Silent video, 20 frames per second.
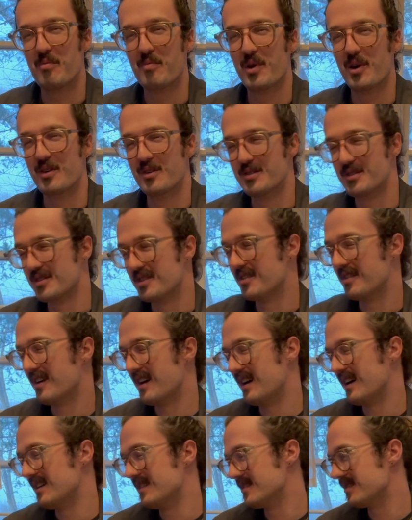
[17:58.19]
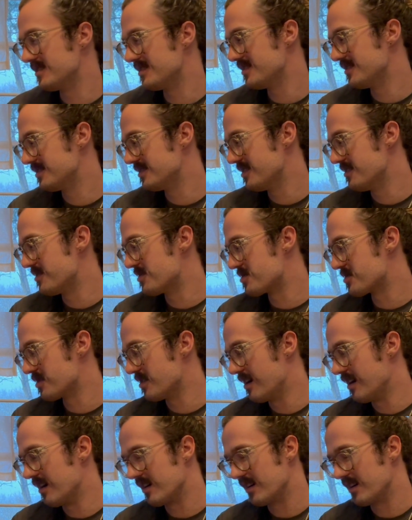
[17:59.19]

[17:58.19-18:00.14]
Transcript: personalized to the truck